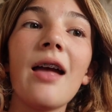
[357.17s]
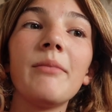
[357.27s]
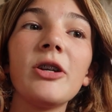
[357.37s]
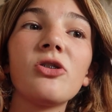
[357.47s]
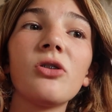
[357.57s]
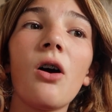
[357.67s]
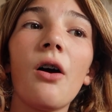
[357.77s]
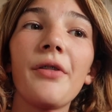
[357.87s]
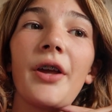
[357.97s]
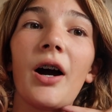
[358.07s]
and make sure
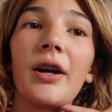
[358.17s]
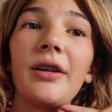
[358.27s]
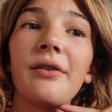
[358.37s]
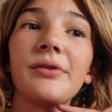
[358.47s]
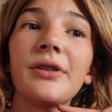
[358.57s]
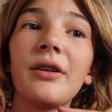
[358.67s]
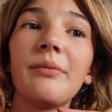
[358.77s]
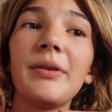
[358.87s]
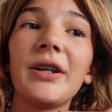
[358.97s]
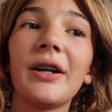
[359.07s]
all the audio is
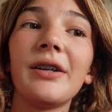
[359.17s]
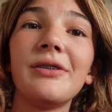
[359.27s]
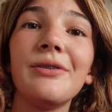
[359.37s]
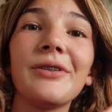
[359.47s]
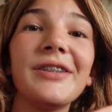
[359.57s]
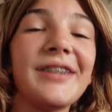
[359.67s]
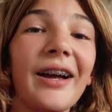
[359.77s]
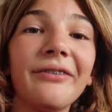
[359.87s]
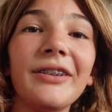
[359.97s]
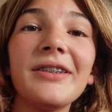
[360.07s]
good because you can
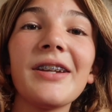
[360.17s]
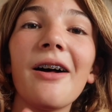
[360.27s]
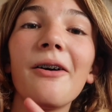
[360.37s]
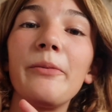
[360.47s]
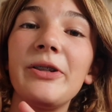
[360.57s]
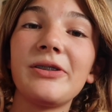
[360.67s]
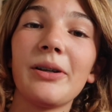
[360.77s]
definitely tell when